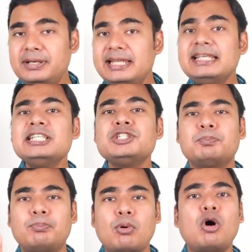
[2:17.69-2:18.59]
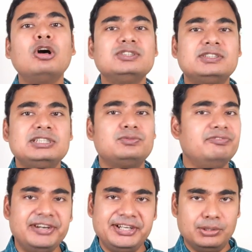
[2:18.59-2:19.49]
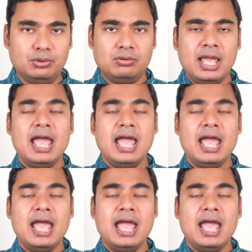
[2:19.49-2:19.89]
please pause this video,